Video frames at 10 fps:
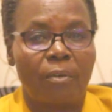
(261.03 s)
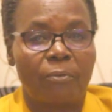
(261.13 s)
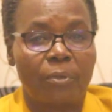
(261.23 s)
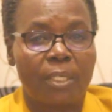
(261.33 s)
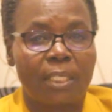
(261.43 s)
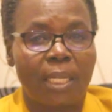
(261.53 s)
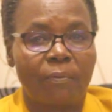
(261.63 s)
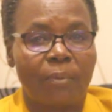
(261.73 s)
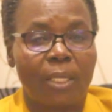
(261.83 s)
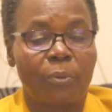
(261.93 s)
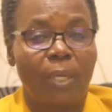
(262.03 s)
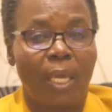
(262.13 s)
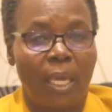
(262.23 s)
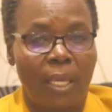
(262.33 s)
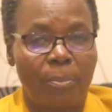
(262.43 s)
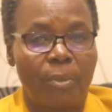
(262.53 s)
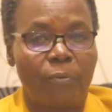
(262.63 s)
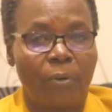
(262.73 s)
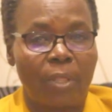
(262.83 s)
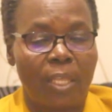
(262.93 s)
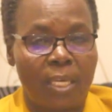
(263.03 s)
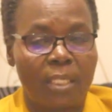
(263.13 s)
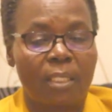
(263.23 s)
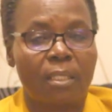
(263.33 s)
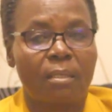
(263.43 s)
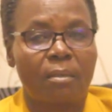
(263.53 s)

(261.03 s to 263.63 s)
the food stuff that we had before this.